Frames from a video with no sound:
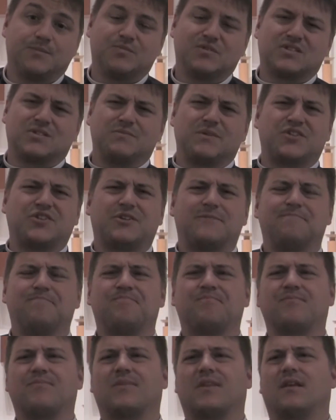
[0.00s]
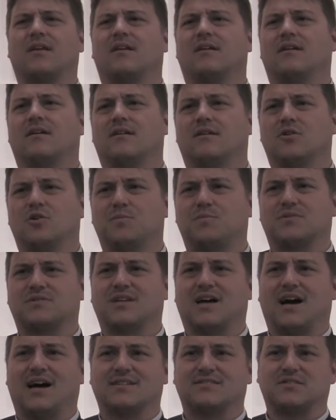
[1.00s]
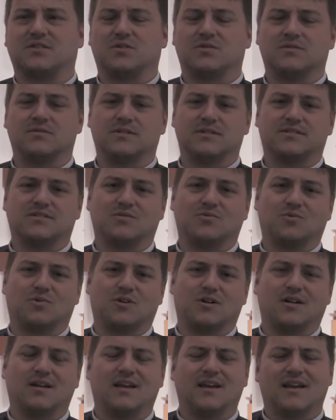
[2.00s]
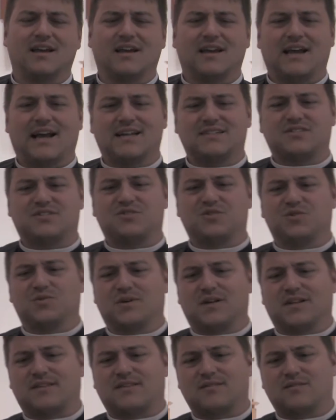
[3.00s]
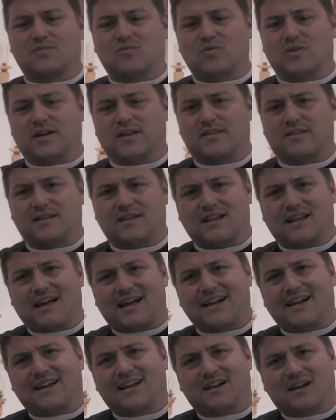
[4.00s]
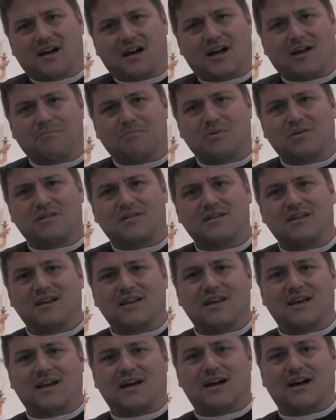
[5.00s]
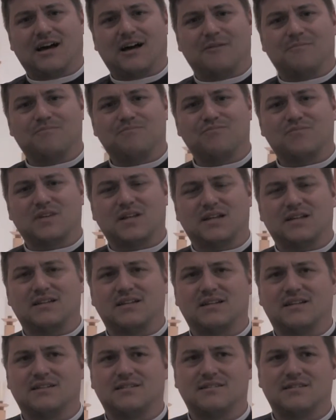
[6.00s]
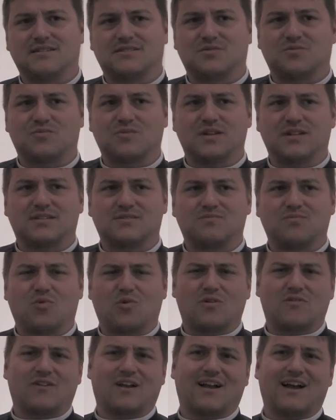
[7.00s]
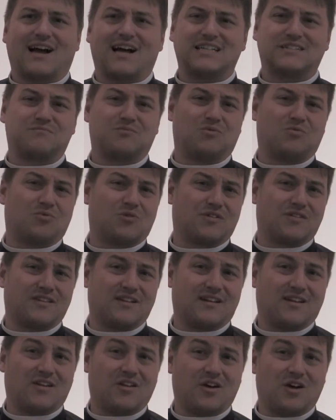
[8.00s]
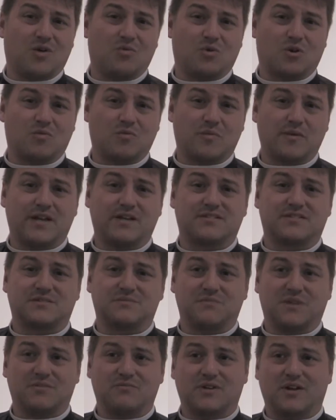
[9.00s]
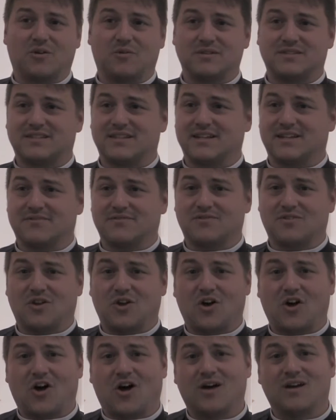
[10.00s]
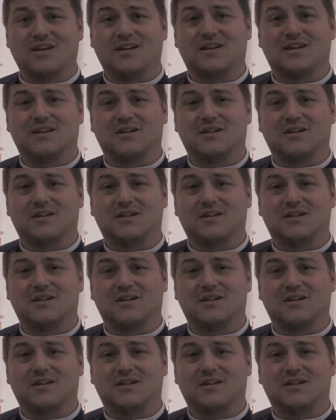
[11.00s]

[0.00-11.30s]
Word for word: Submission Hupotasso is the word. has to do with, with lining up. Um, it, it, it's, a, it's more of a gospel word than a law word. When we hear submit, we always think of law.